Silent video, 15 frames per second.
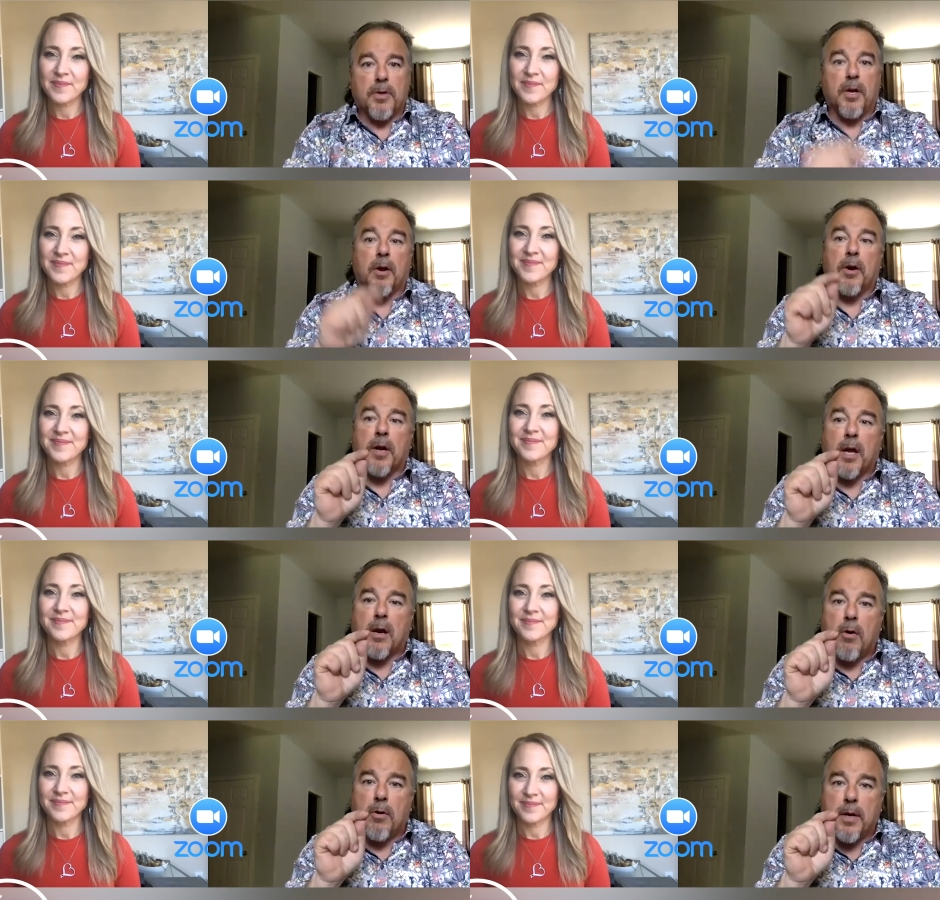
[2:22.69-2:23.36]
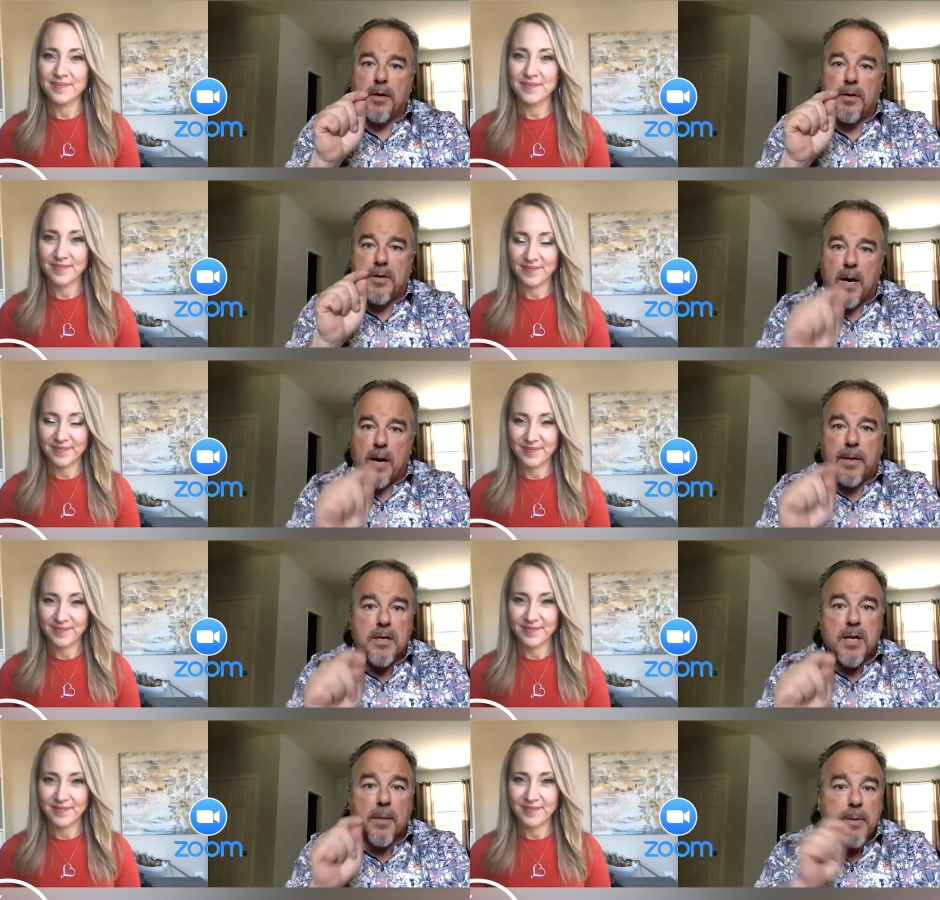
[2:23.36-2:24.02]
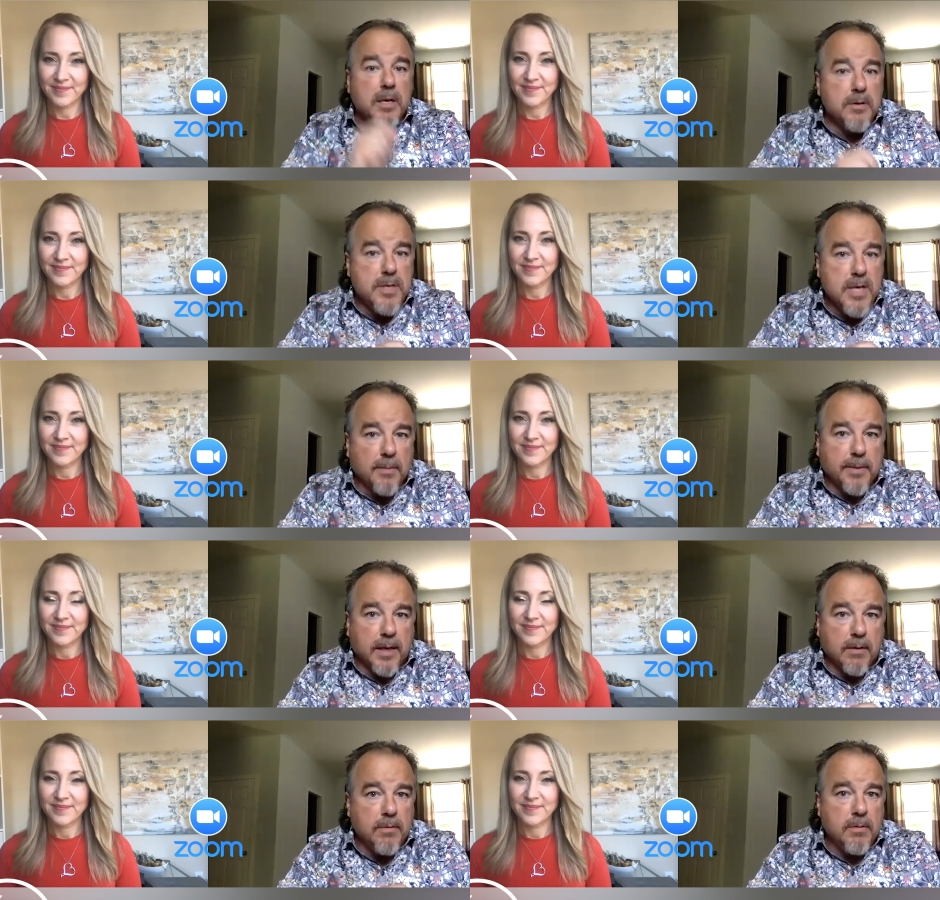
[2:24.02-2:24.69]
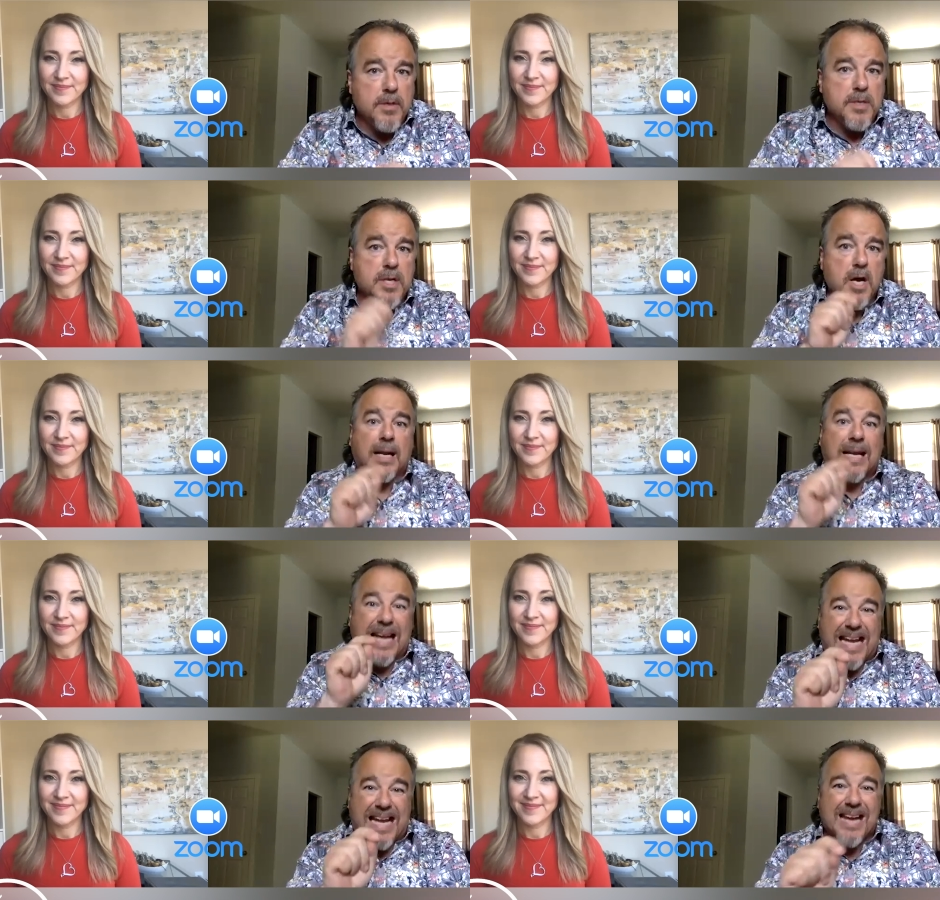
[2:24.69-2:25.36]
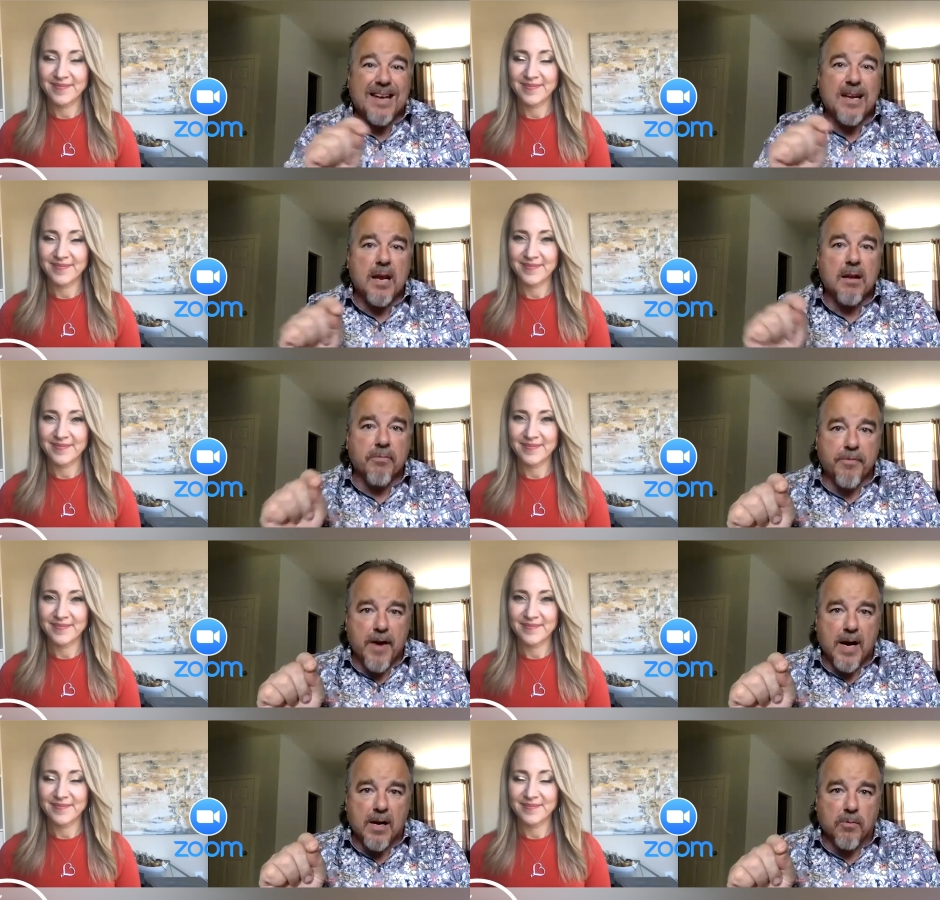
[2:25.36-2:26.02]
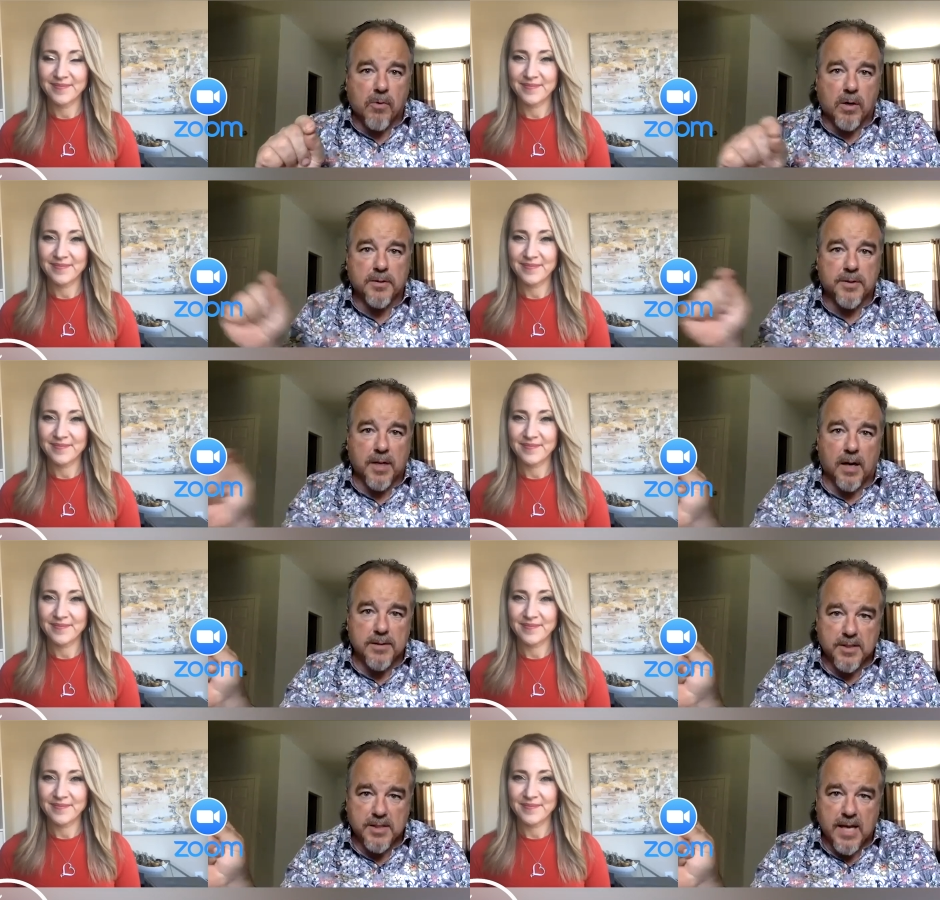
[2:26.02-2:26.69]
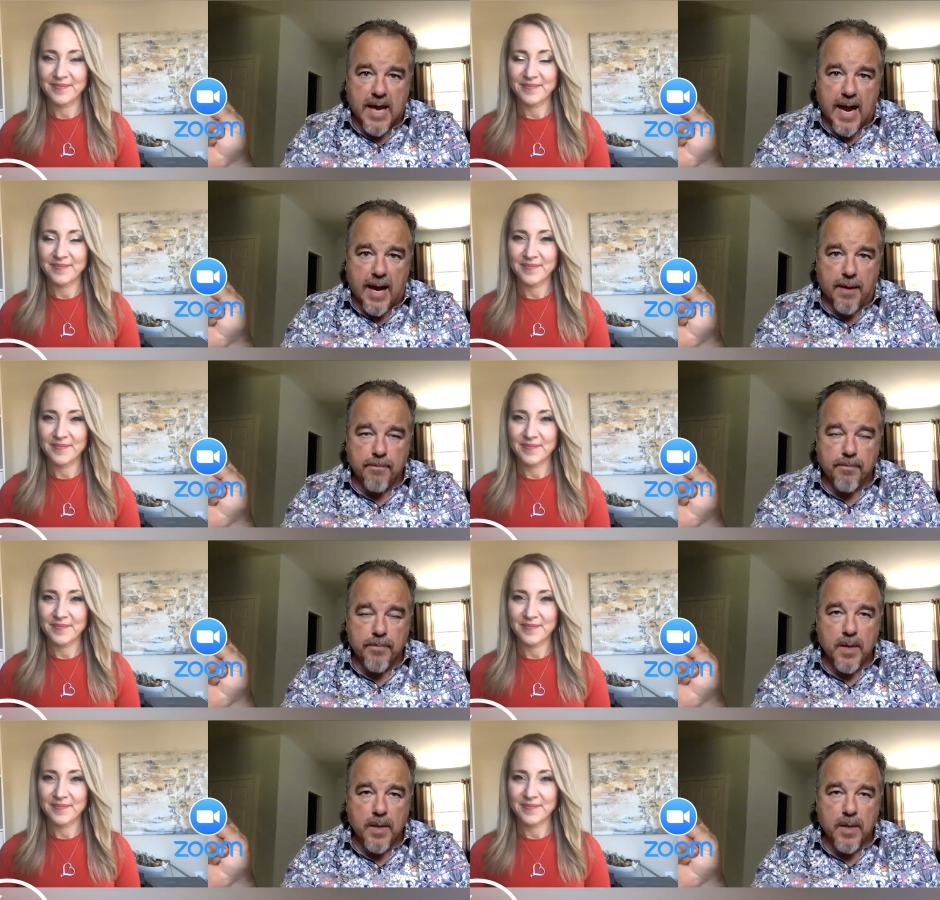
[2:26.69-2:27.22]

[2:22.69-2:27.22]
Speaker 1: You're going to go to www.canadianfirewall.ca.